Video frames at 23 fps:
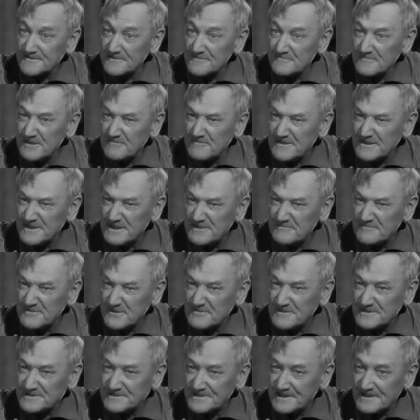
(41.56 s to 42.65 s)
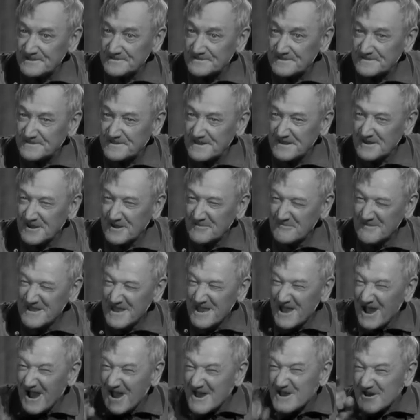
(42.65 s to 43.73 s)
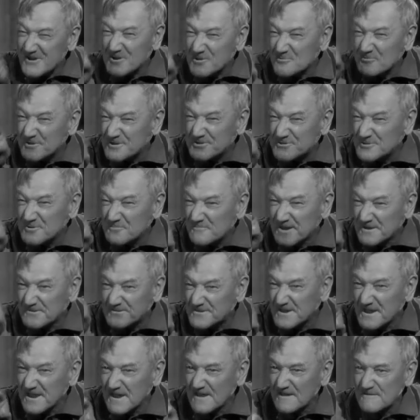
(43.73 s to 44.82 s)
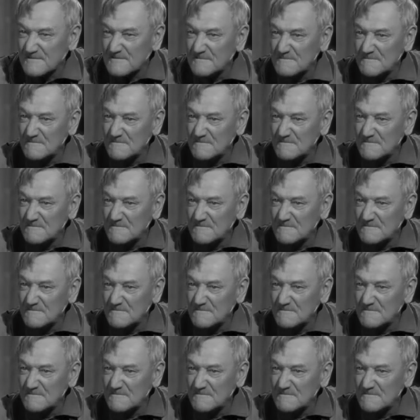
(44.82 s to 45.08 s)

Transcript: and maybe give you a chance to steal them. I heard what you've been saying.